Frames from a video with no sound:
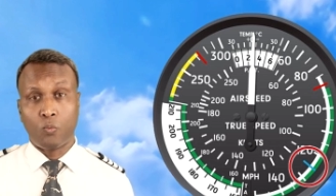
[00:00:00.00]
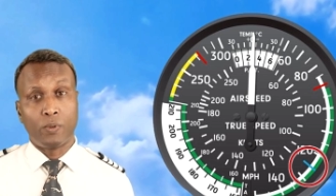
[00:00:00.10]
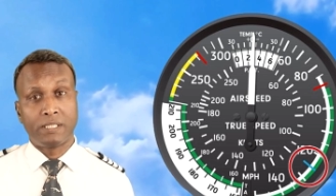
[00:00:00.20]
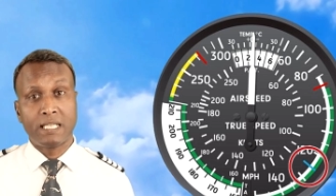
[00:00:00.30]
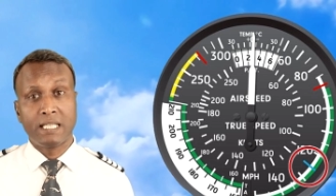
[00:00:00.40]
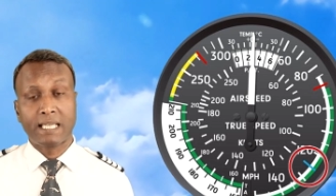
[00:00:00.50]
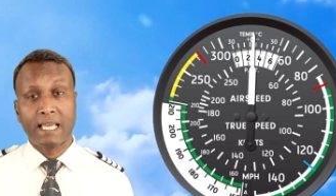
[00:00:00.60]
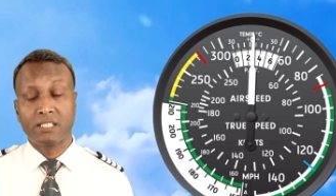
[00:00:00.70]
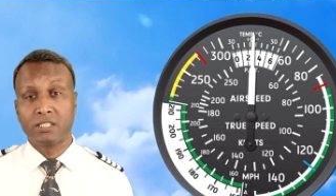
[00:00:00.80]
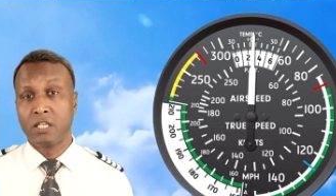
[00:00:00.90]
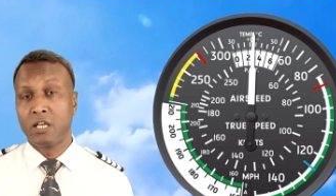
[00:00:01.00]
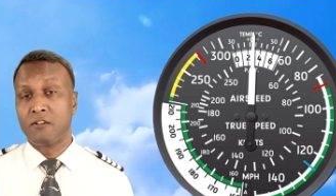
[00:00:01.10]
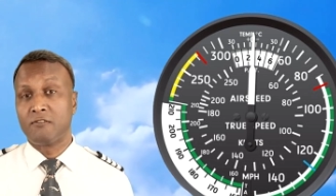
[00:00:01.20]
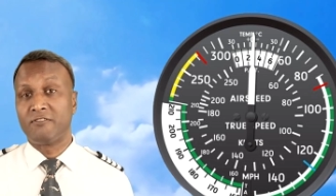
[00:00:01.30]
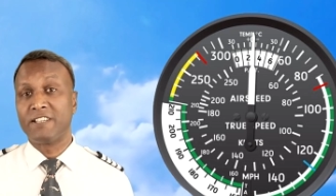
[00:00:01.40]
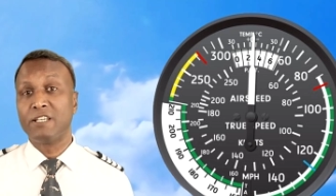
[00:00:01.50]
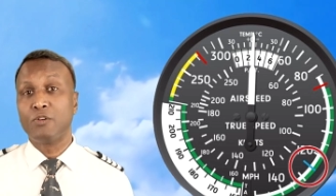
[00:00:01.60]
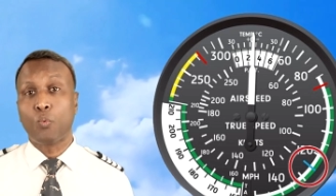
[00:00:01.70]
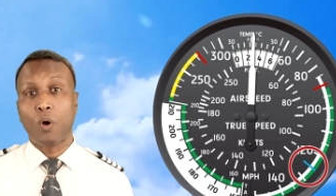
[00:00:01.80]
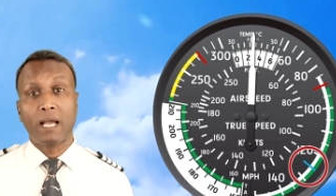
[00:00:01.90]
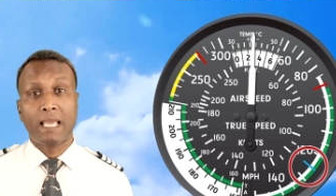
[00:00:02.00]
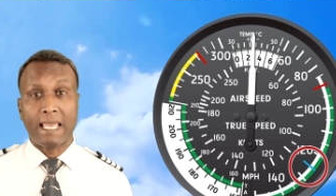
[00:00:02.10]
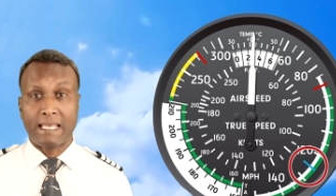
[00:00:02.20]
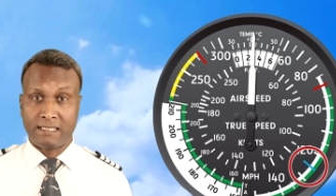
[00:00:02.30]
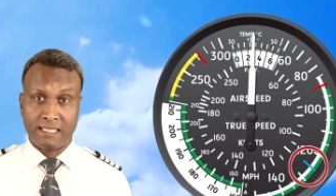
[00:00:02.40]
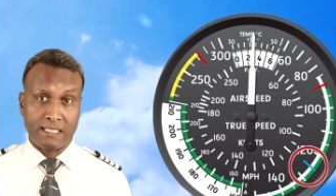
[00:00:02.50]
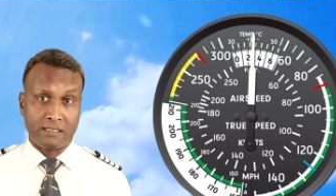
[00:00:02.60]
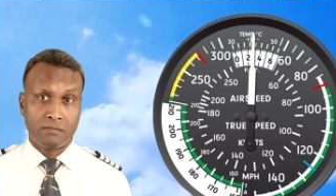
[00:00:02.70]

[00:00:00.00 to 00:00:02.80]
which indicates VYSE,